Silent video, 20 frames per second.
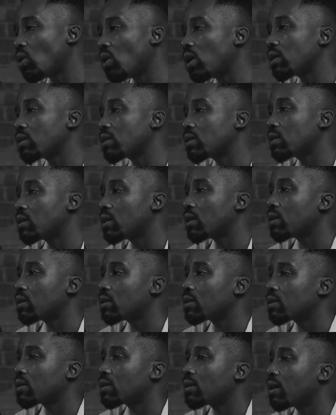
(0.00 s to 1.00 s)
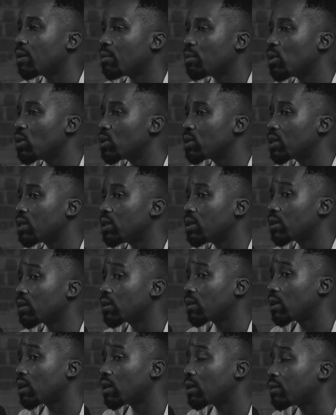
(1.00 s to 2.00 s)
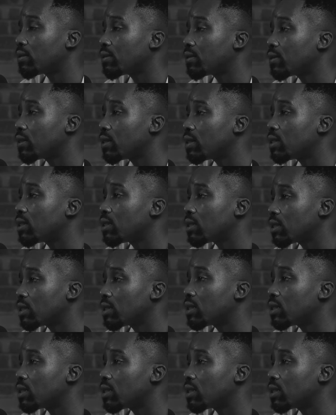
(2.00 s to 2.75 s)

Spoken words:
ask things, and mostly yourself, and